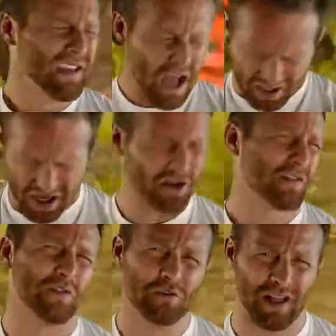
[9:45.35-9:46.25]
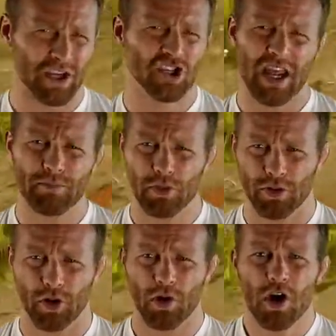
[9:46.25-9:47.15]
Not kung fu like Shenmue
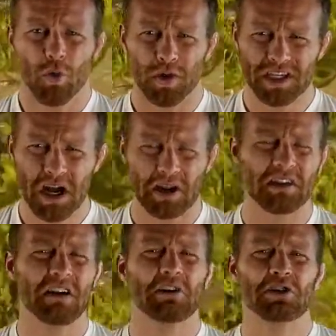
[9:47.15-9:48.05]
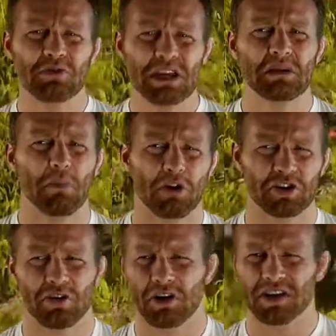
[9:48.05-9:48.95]
though. We're talking a very unique
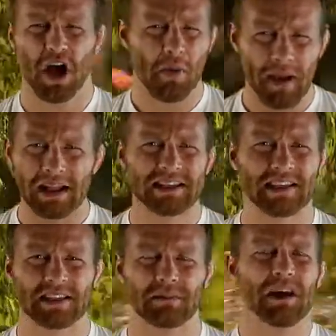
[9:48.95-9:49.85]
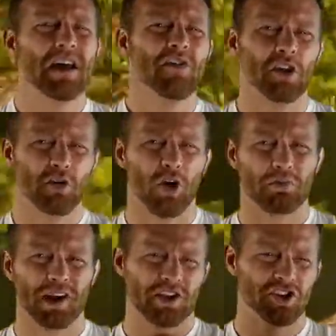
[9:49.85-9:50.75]
martial arts combat system that
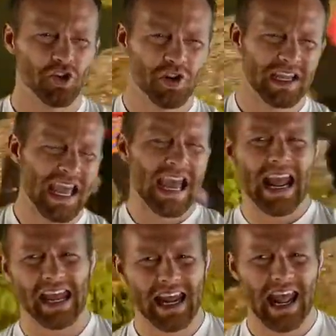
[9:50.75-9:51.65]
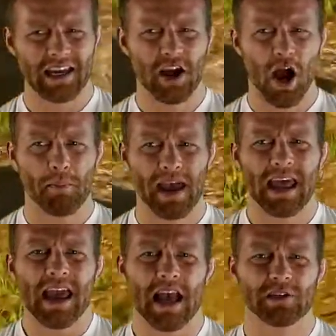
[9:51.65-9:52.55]
incorporates shooting, hand-to-hand combat,
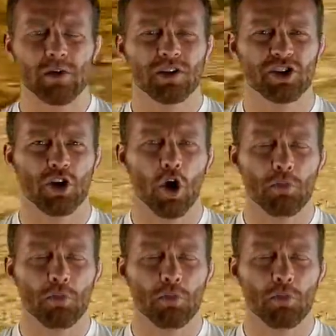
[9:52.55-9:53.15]
as well as your own